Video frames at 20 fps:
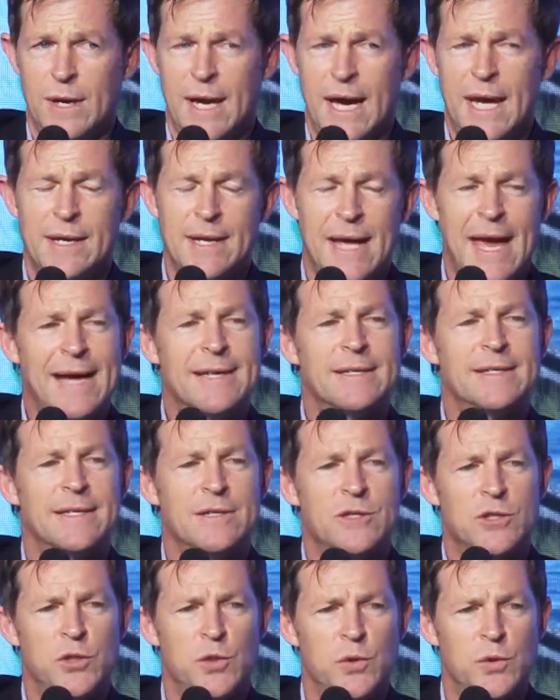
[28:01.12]
had access
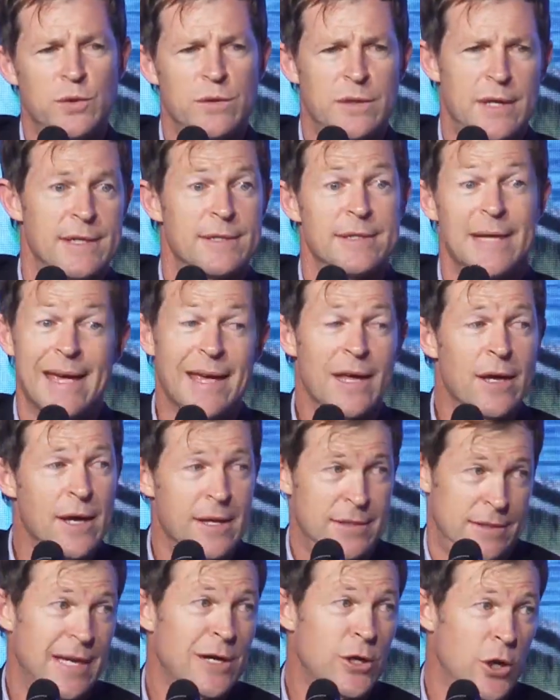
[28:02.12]
to a
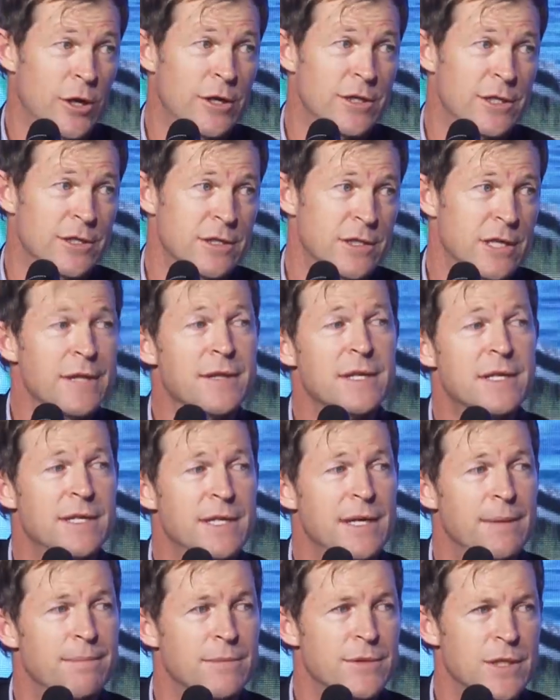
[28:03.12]
psychologist in the
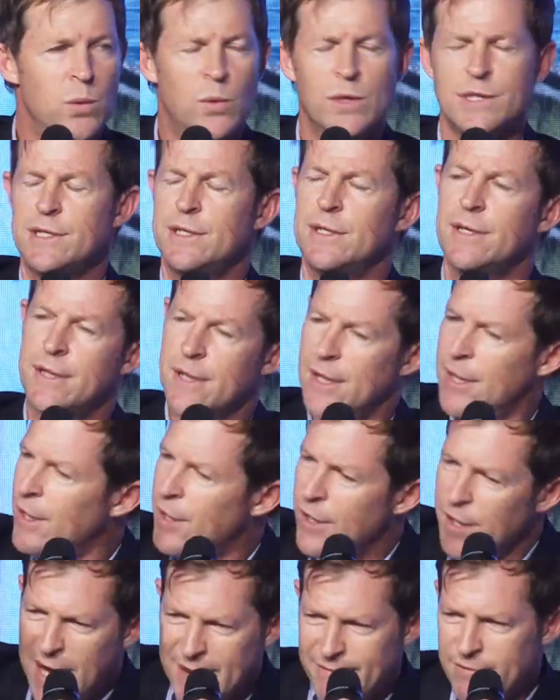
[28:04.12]
team. So it wasn't
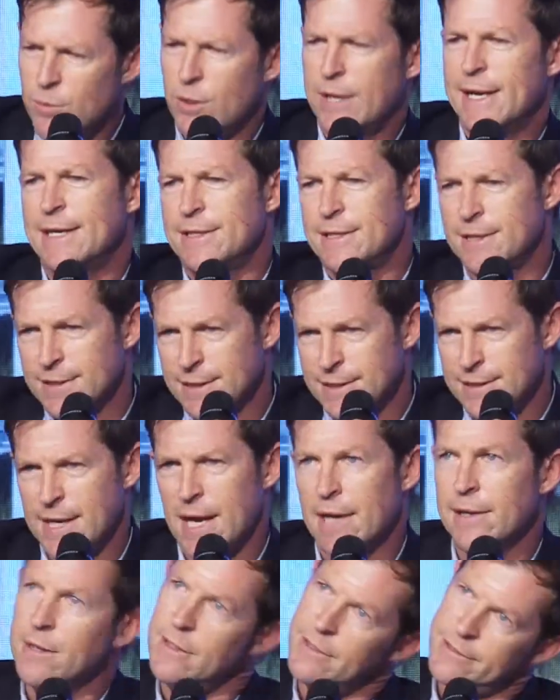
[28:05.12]
everybody has to sit
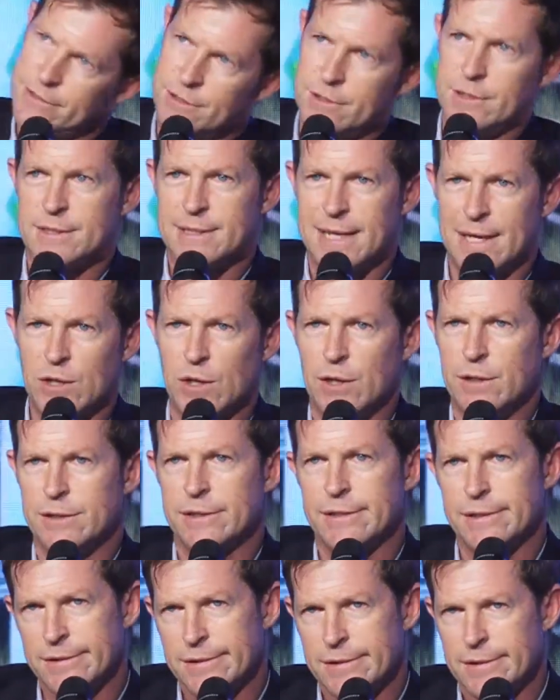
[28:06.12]
down and listen to the
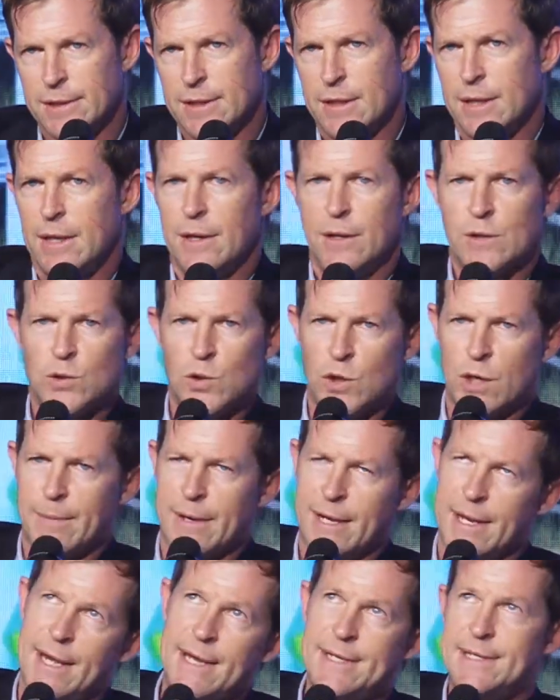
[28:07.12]
psychologist talking
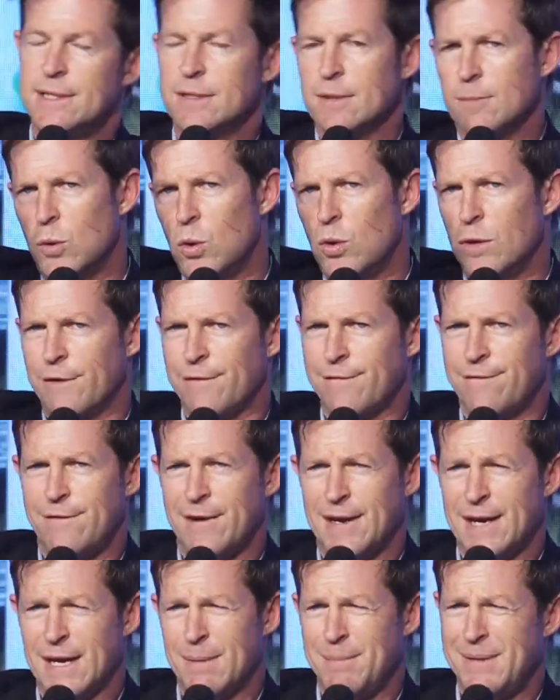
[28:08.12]
about hitting the ball on
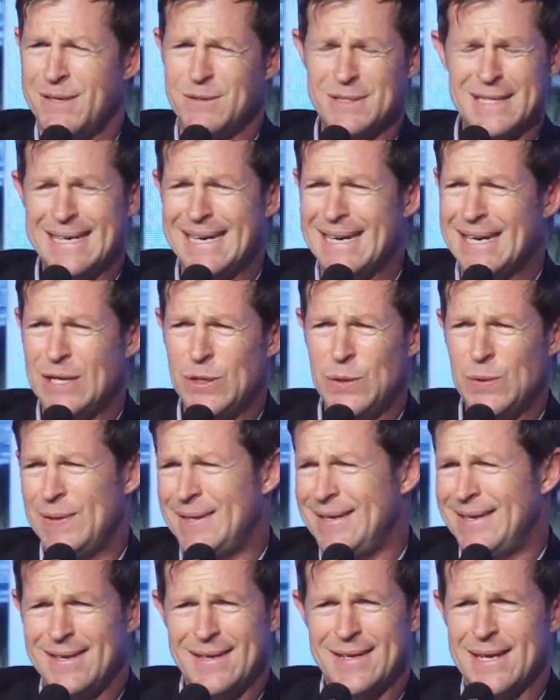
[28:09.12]
fire. I mean, there was a guy who
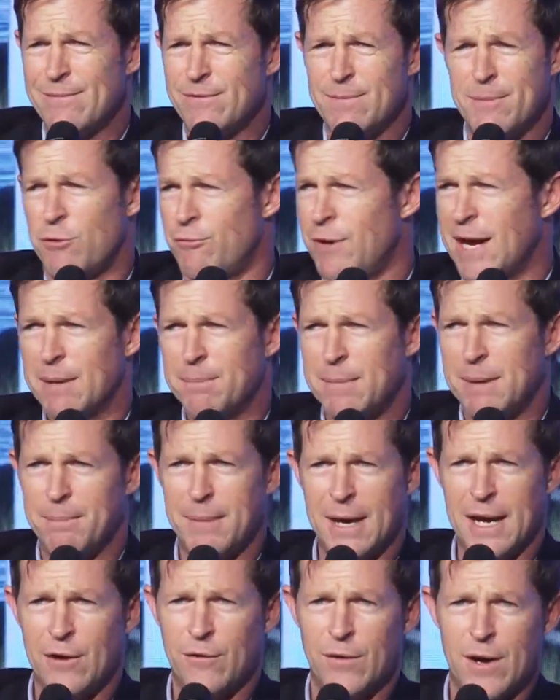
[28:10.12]
had come from a rugby
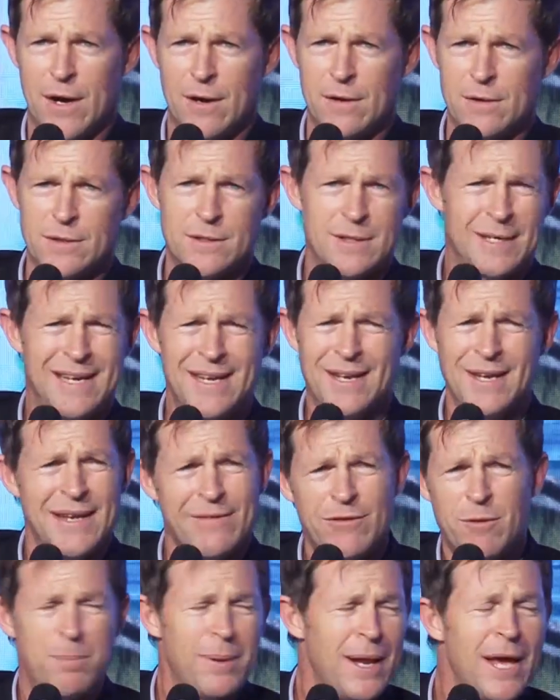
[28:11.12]
background. He had
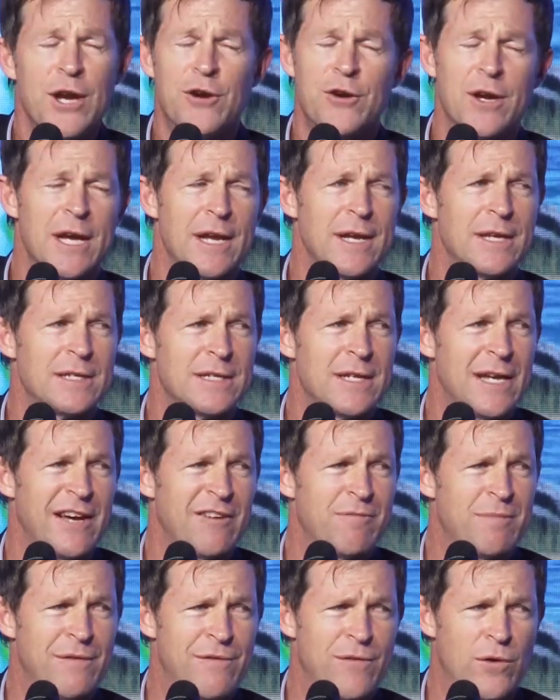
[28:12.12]
never played cricket in his
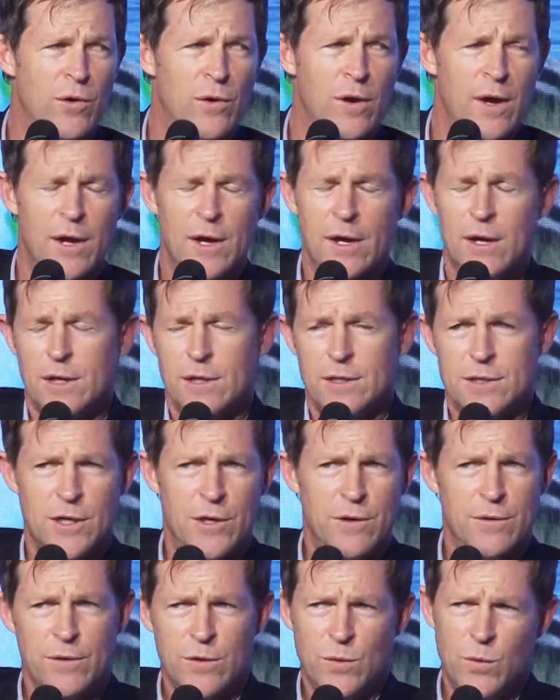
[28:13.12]
life before.
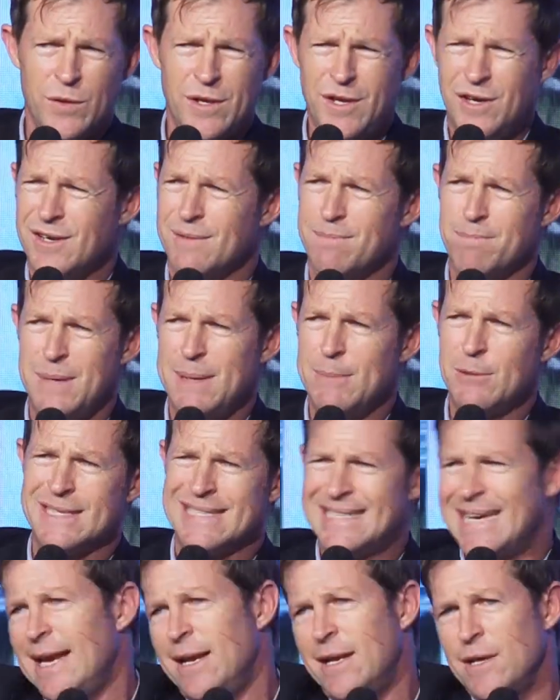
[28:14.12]
So when you got people
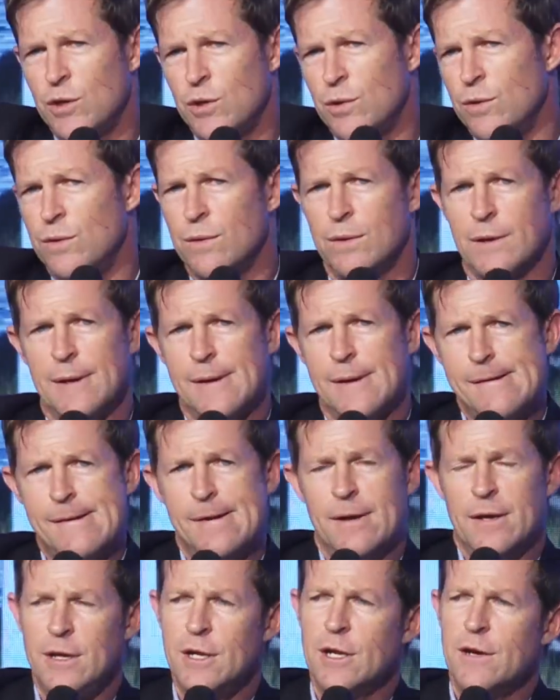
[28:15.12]
telling you,
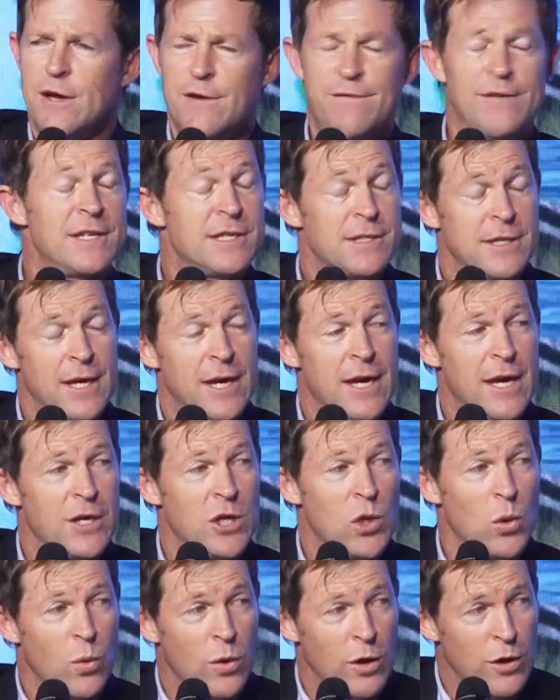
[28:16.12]
if it's there and
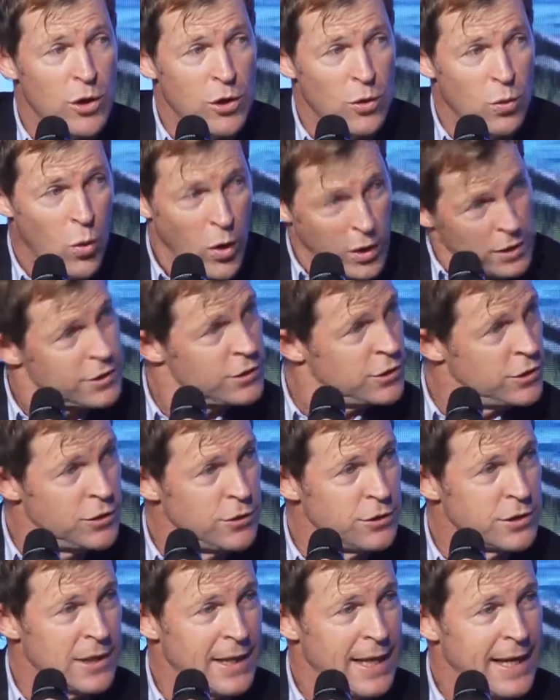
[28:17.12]
you want to
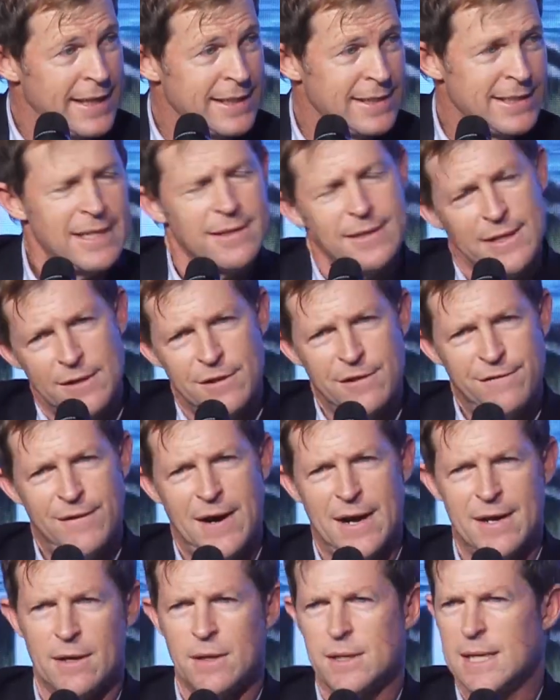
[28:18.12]
utilize that, then it's
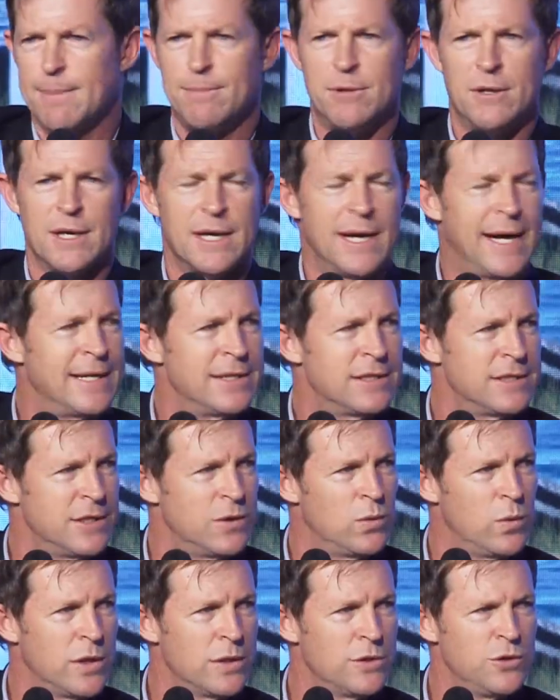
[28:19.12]
fine. A couple of the guys did
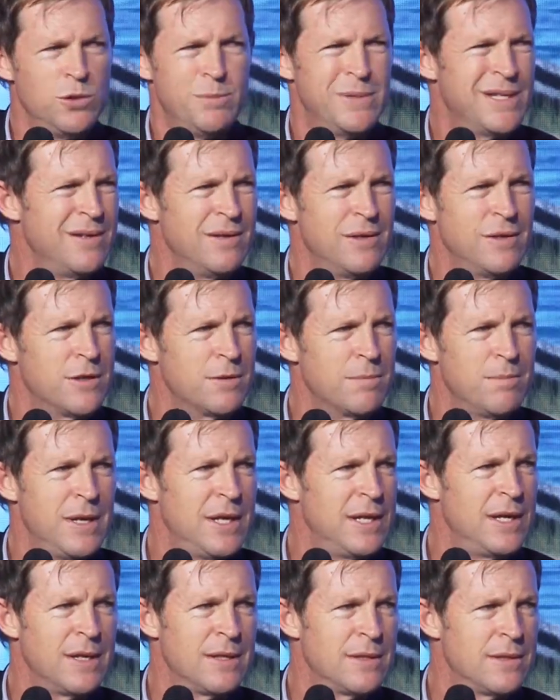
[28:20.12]
want to, but not
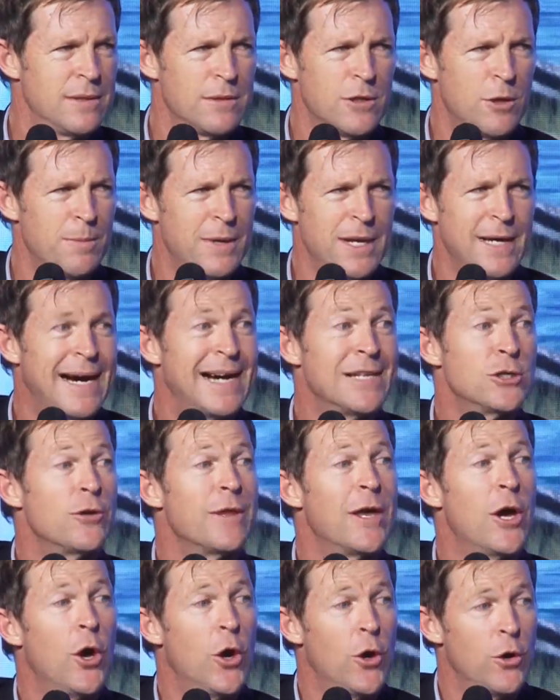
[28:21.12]
many guys on
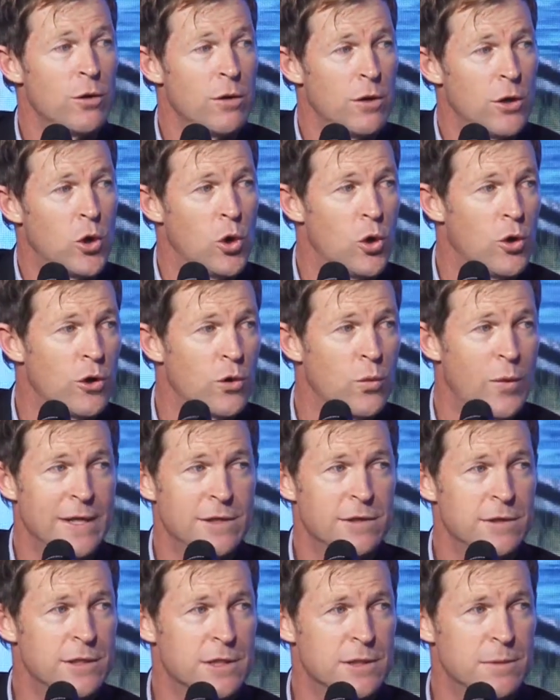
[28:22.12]
their own accord went
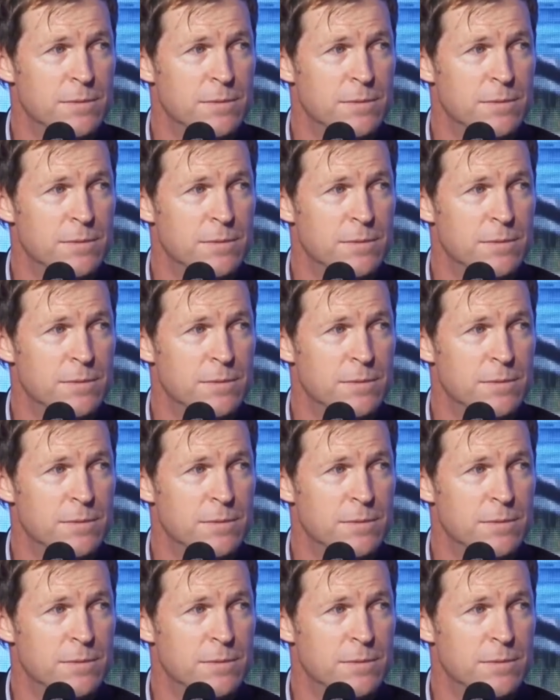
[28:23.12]
to the